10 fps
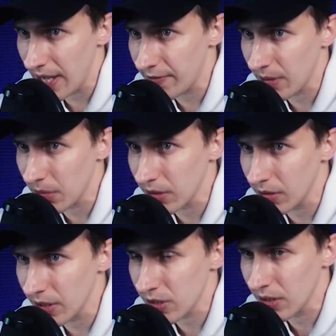FM
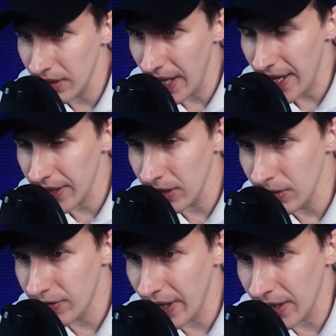modulation. And adding
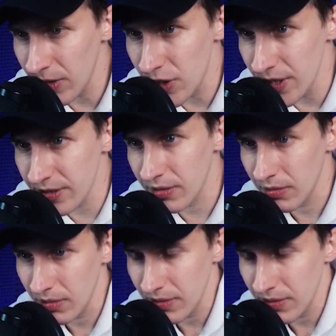new tag is just